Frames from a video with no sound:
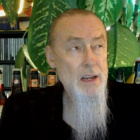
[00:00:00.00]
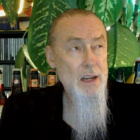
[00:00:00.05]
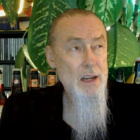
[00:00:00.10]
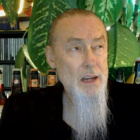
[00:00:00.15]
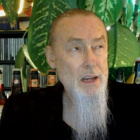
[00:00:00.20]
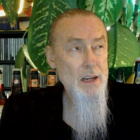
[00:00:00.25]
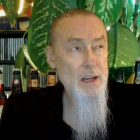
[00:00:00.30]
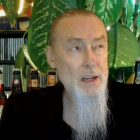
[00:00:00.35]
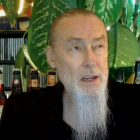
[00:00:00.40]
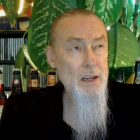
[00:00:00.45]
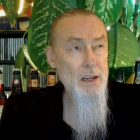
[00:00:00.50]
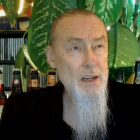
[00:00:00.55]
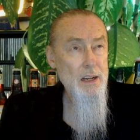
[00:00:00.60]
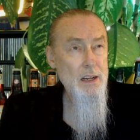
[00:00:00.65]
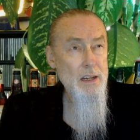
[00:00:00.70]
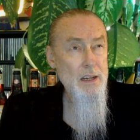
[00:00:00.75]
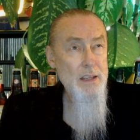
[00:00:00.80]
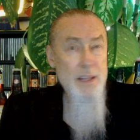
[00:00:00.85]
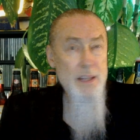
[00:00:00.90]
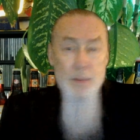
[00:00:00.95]

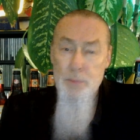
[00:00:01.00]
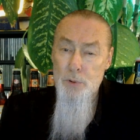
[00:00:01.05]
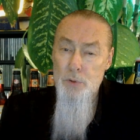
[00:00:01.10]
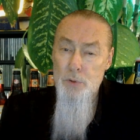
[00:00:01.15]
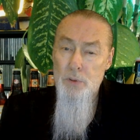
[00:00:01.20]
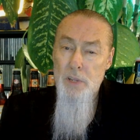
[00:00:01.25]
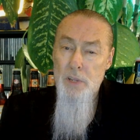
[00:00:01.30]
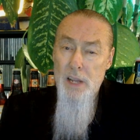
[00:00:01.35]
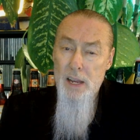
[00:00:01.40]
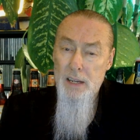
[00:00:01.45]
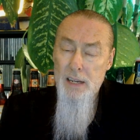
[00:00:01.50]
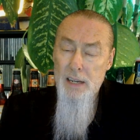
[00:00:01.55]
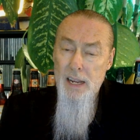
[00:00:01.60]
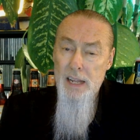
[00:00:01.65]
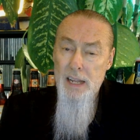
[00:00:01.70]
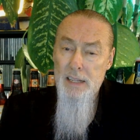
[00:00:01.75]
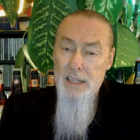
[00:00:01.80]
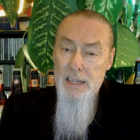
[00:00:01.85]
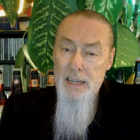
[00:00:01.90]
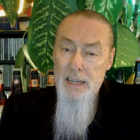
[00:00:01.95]
Uh, they brew that
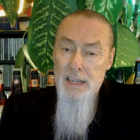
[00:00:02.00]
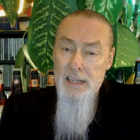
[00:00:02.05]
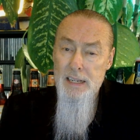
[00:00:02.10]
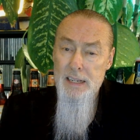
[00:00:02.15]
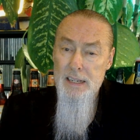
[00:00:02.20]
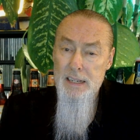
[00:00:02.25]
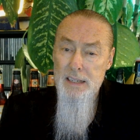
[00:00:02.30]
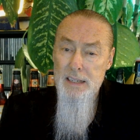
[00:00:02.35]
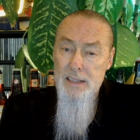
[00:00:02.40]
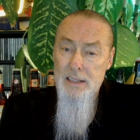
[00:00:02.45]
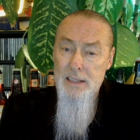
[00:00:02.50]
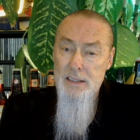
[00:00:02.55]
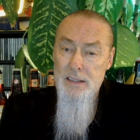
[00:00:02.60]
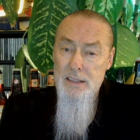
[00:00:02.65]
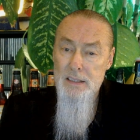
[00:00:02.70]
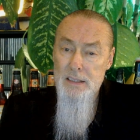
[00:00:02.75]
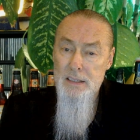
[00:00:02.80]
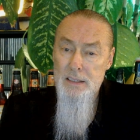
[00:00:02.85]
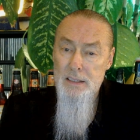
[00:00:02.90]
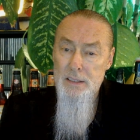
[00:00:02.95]
at the end
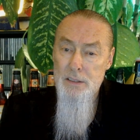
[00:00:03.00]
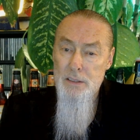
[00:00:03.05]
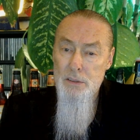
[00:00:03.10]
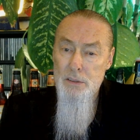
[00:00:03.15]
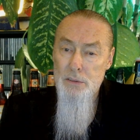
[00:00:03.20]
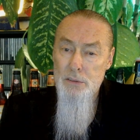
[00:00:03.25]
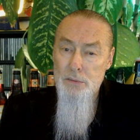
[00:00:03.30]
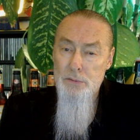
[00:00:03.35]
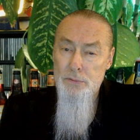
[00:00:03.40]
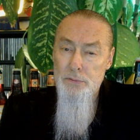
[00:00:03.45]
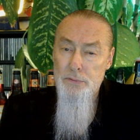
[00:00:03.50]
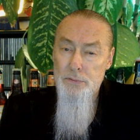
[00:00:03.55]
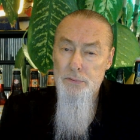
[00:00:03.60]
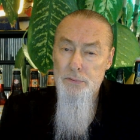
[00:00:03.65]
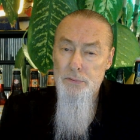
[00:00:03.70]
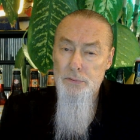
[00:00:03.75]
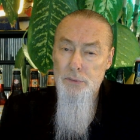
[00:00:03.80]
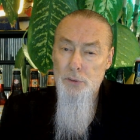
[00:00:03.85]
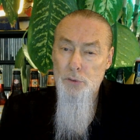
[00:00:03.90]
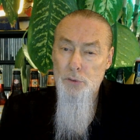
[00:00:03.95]
of
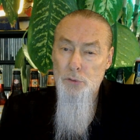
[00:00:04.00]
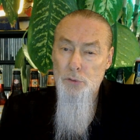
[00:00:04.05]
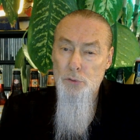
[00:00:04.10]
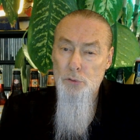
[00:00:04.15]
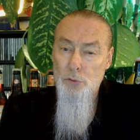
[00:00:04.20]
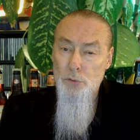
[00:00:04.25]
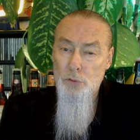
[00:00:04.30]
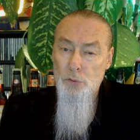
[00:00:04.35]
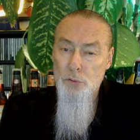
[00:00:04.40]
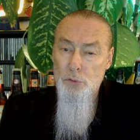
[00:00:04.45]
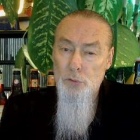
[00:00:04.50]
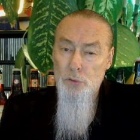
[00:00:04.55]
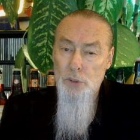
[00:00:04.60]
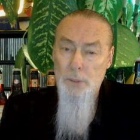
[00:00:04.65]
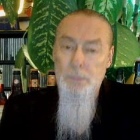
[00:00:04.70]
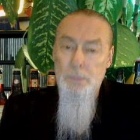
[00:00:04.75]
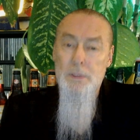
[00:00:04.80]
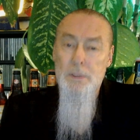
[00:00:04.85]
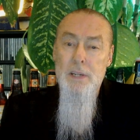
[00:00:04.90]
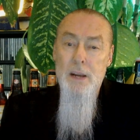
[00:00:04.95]

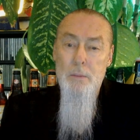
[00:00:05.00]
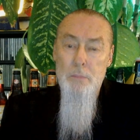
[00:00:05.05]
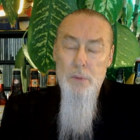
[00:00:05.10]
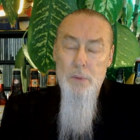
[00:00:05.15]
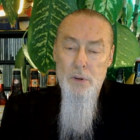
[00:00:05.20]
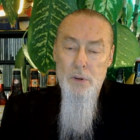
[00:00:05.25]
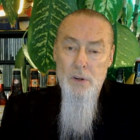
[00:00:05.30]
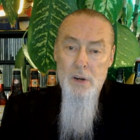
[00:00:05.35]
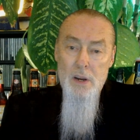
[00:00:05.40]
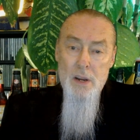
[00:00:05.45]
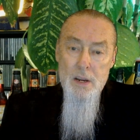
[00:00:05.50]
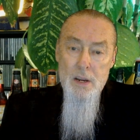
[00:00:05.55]
September.